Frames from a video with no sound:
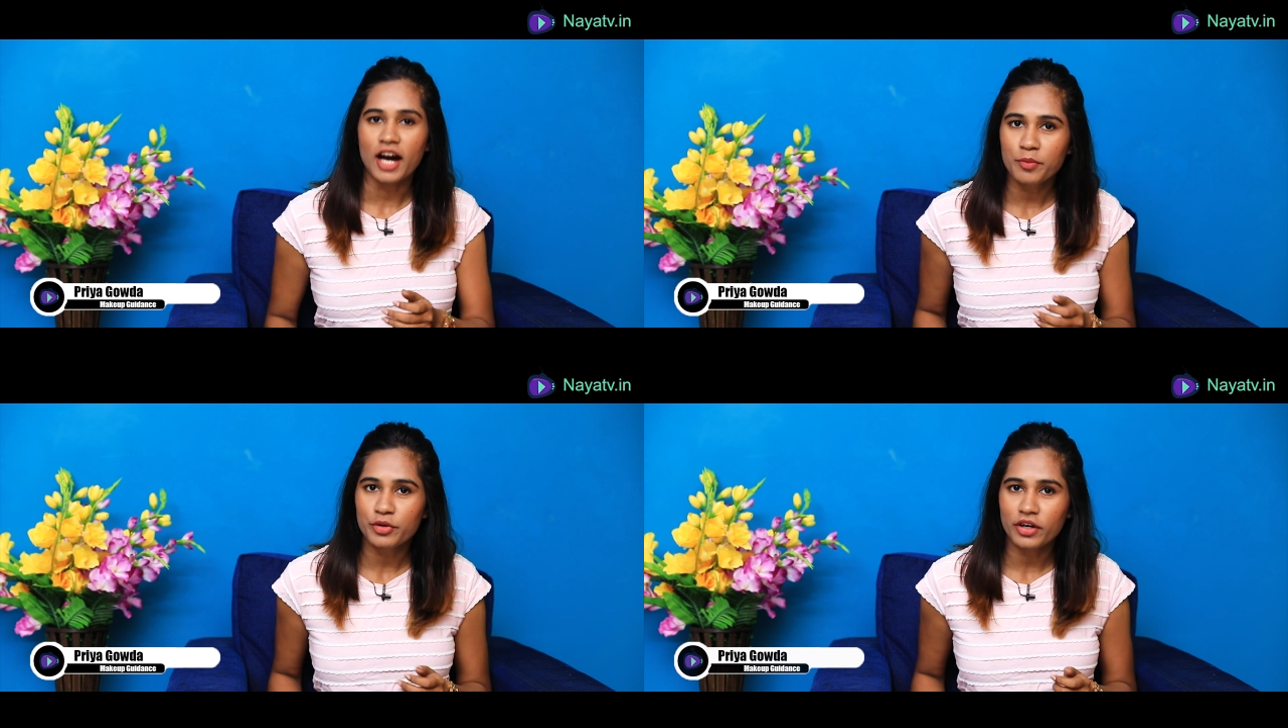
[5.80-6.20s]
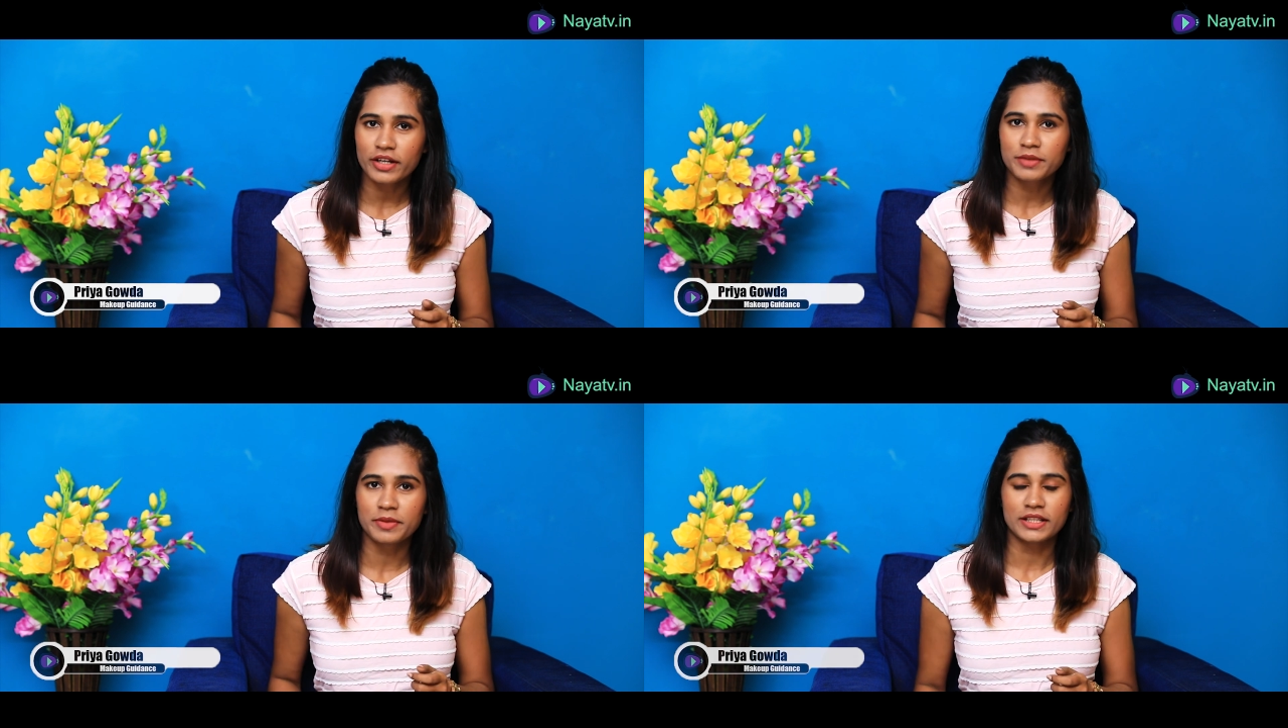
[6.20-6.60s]
our
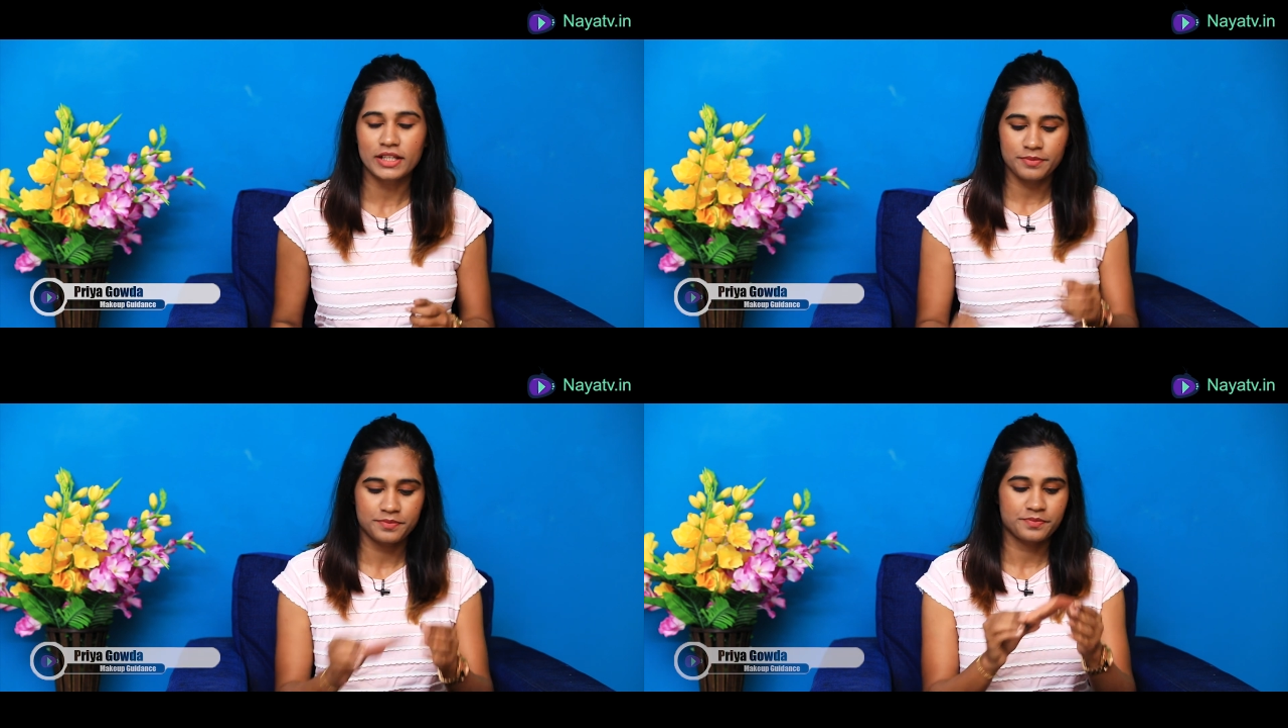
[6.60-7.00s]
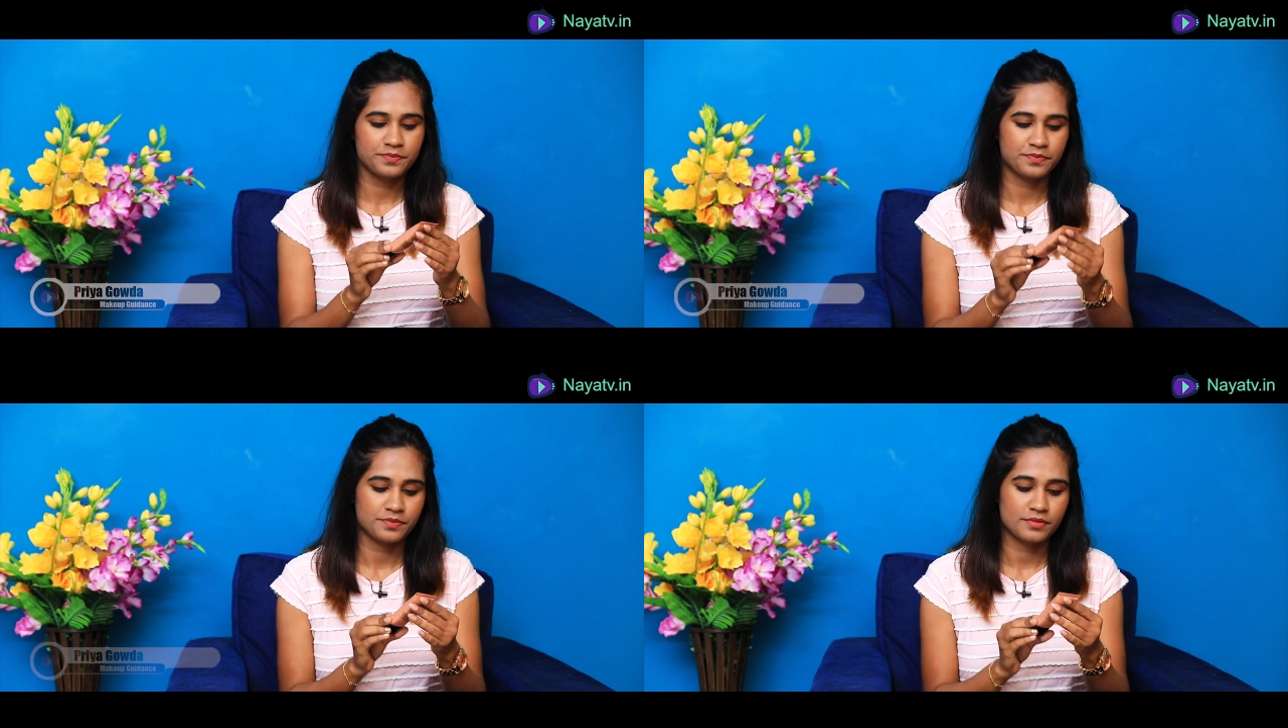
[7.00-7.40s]
product is
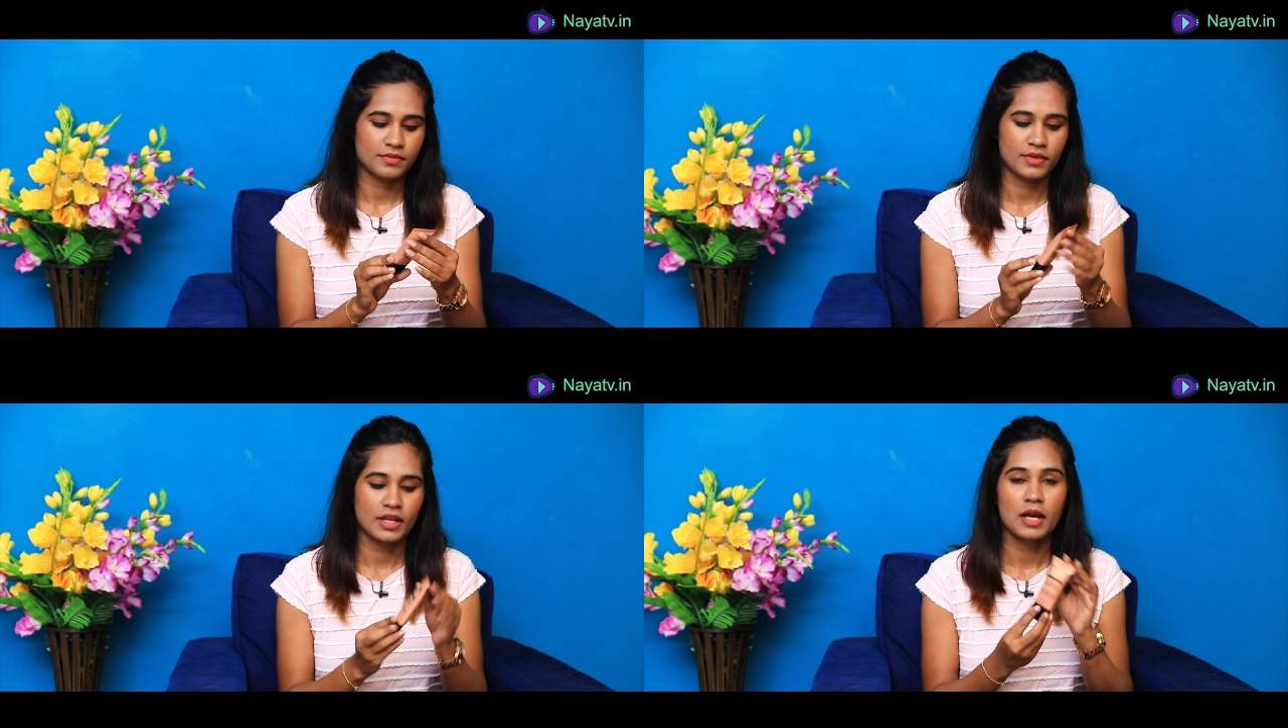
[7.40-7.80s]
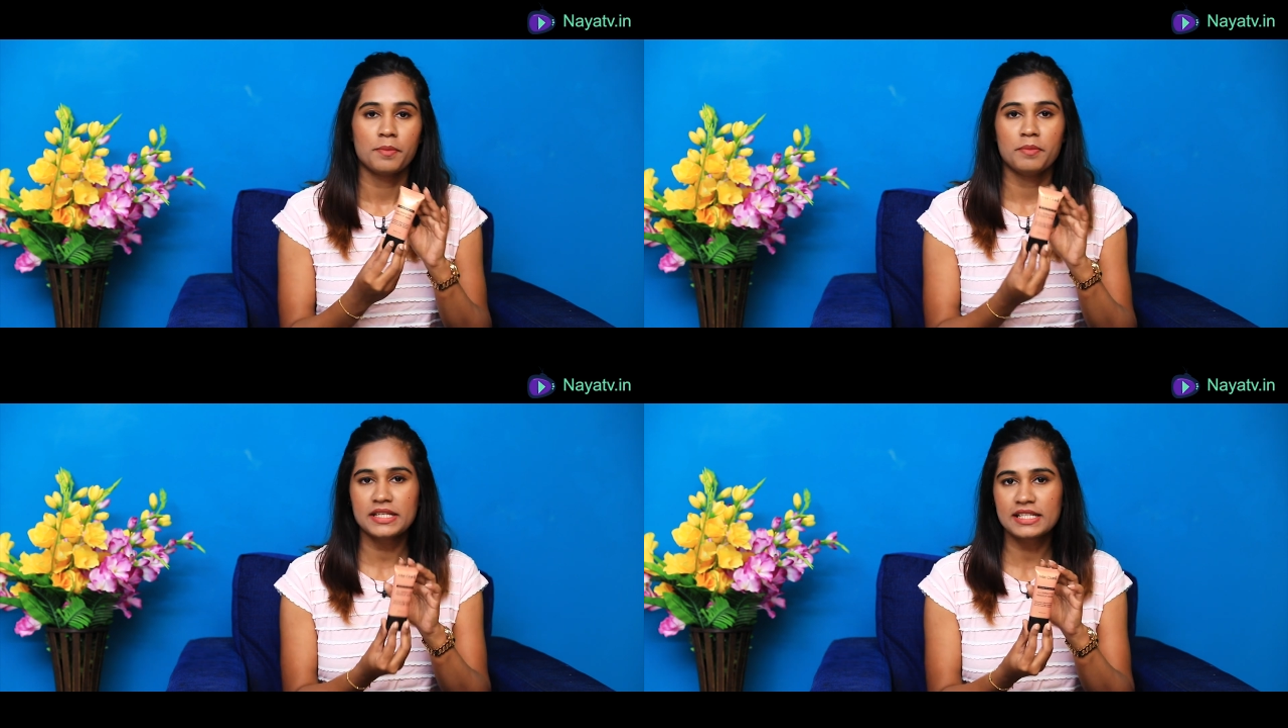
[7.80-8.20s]

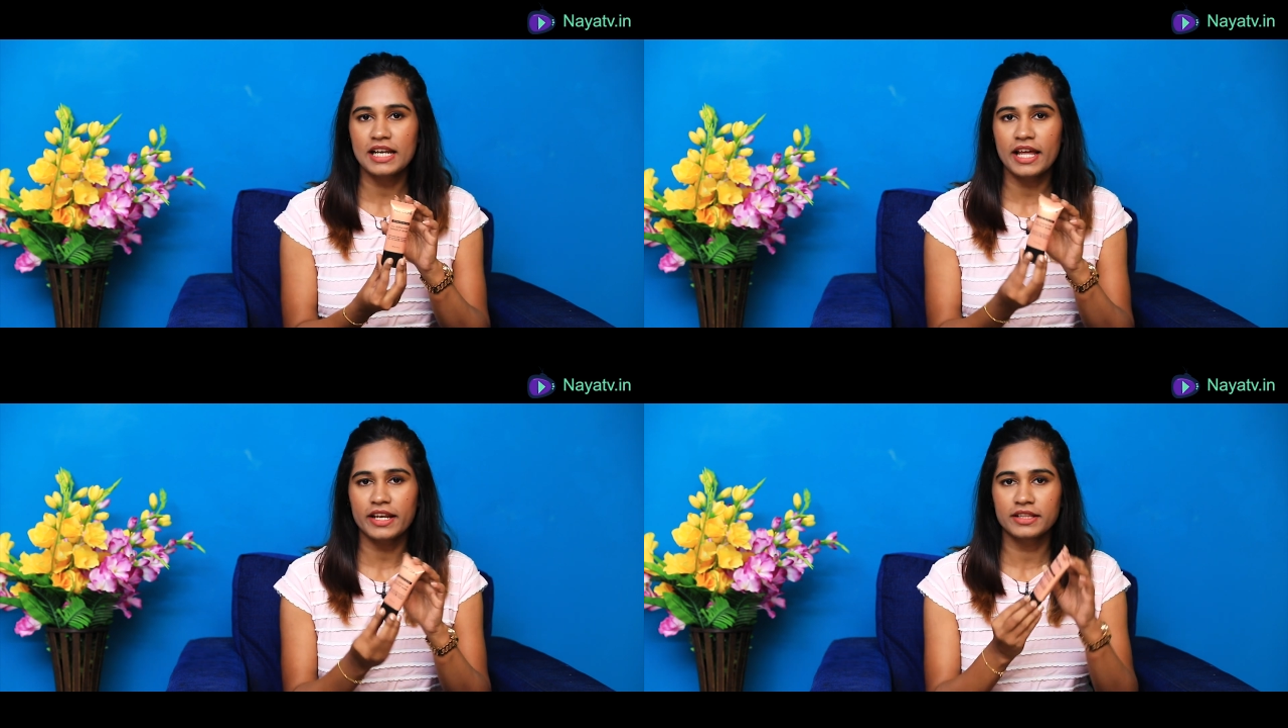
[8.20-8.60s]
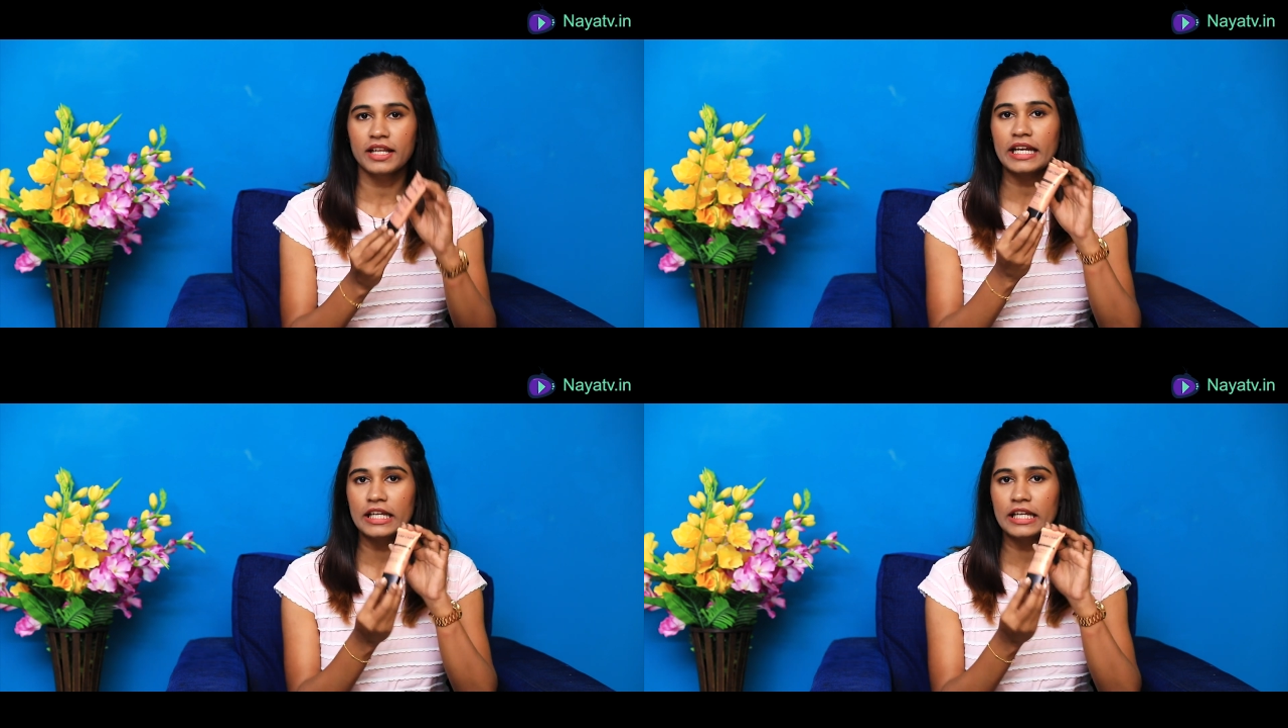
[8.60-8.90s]
missclaire in the